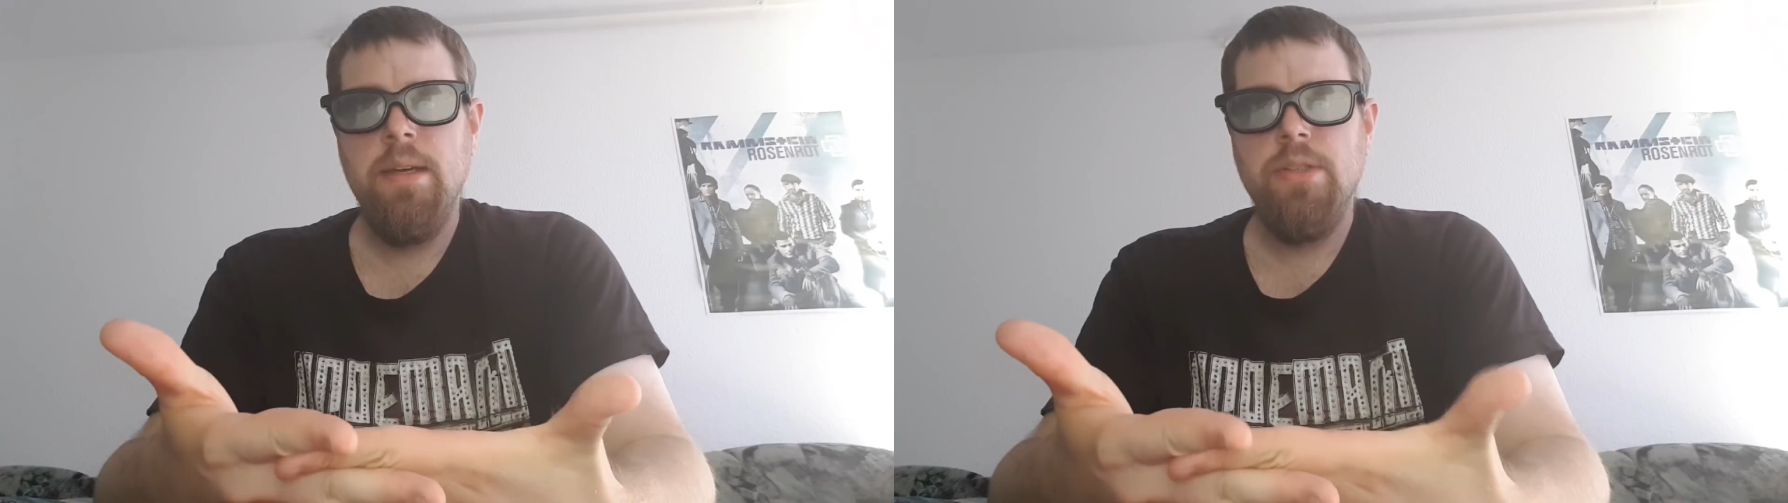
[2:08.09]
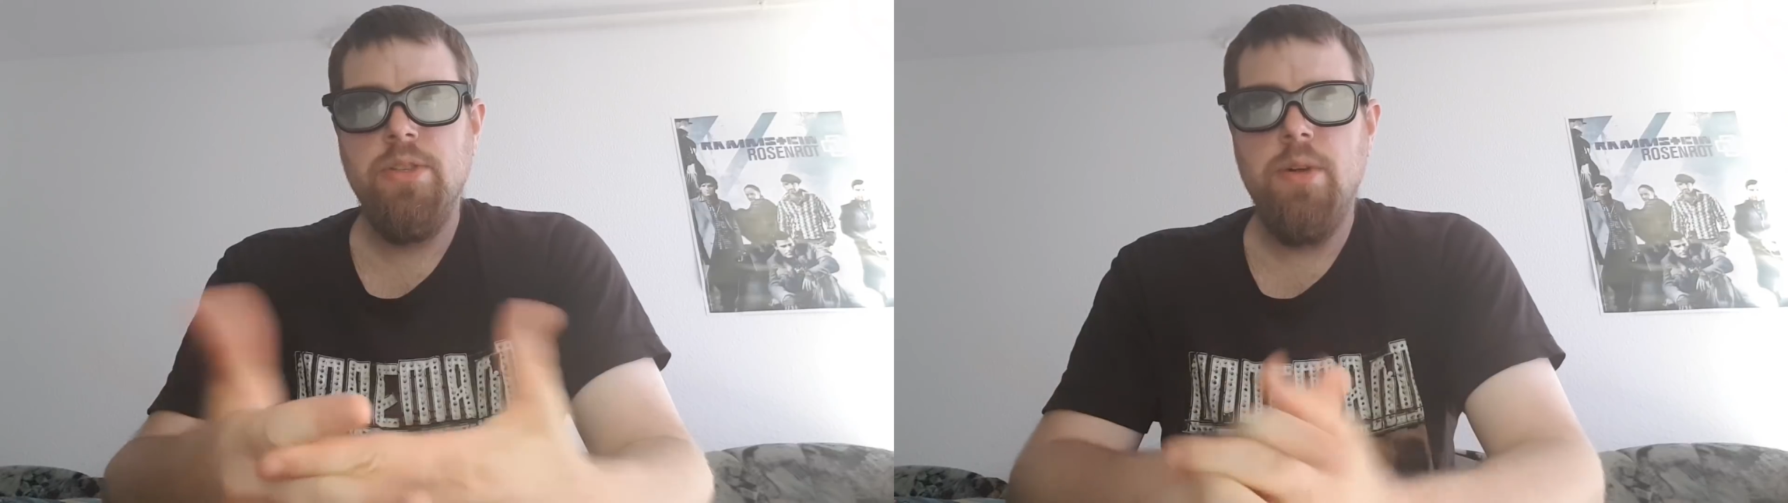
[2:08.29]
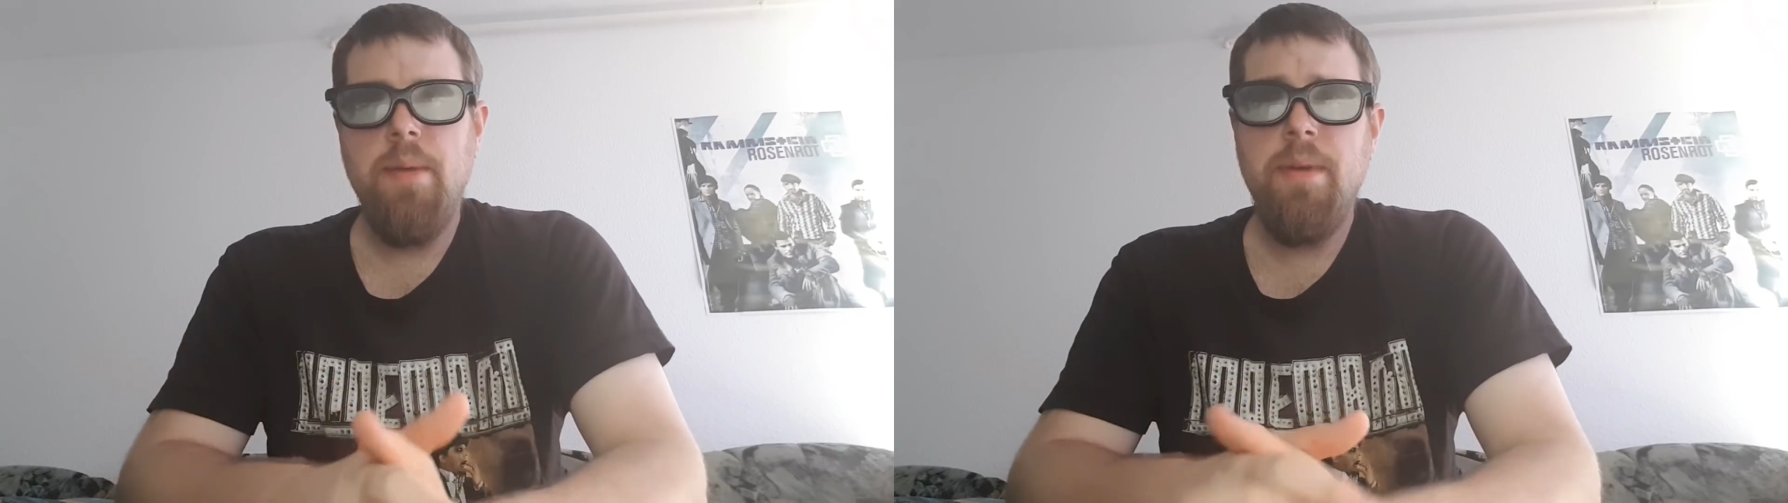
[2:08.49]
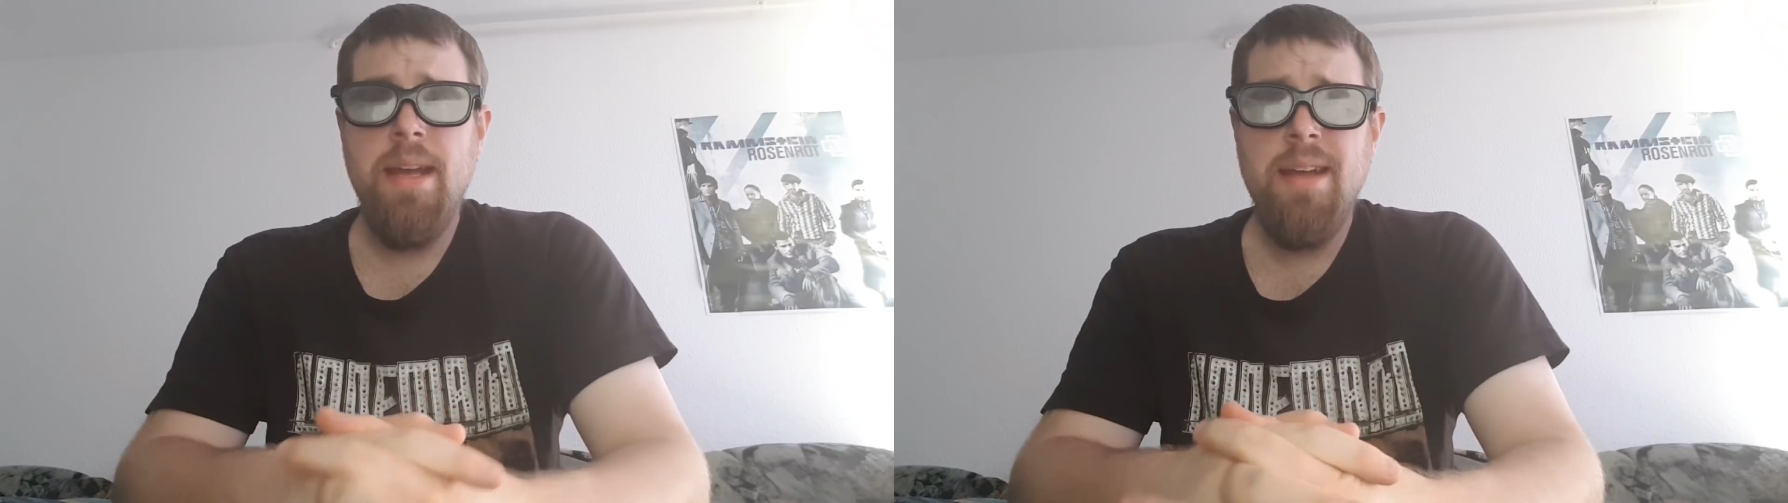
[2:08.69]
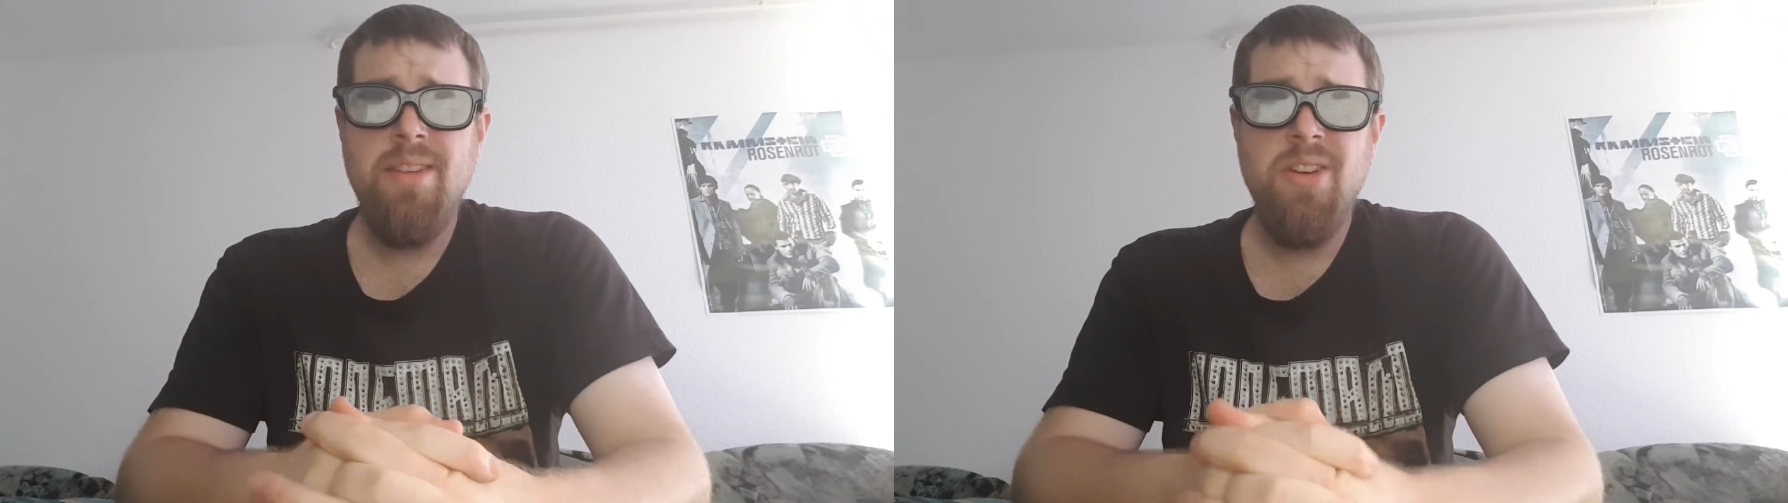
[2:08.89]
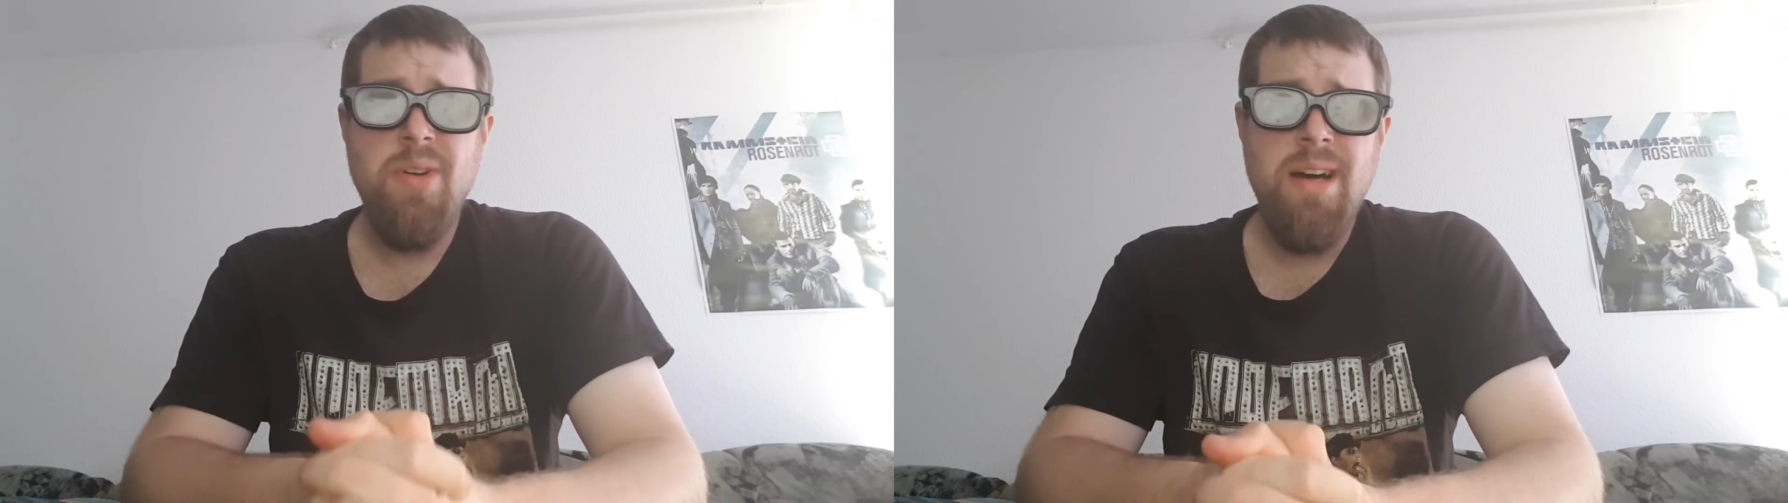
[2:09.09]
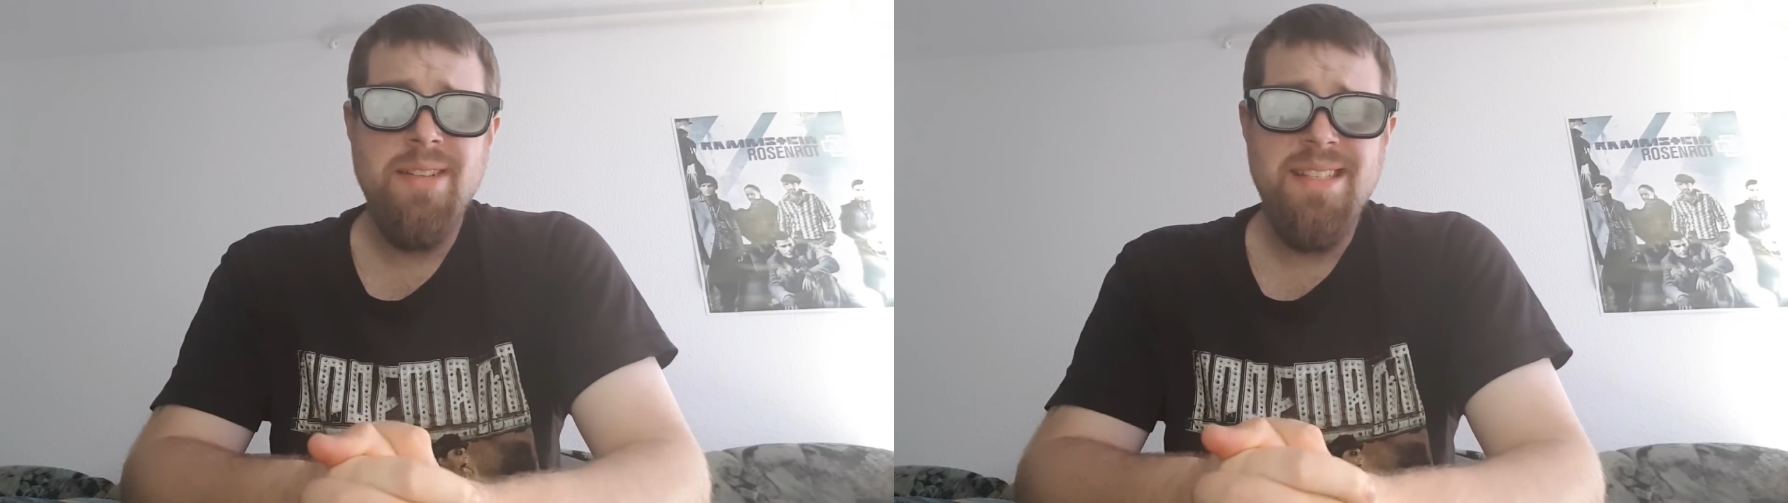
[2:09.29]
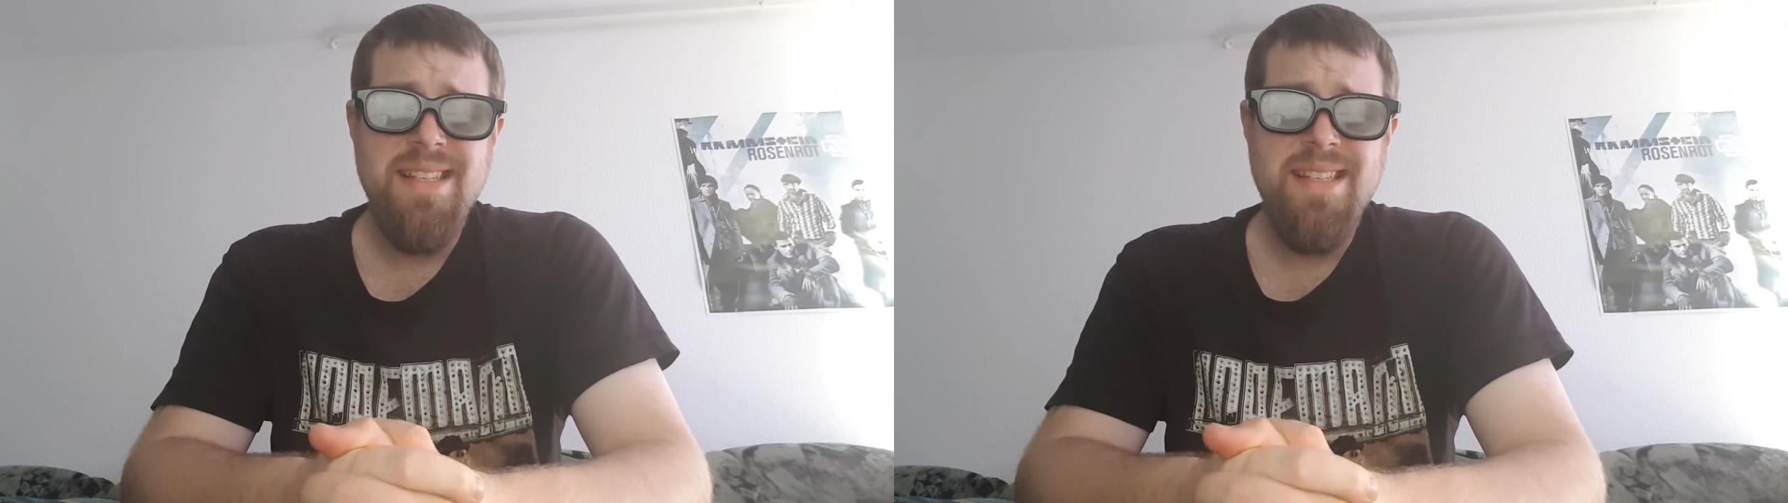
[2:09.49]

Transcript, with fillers: So I'm going to have to go out and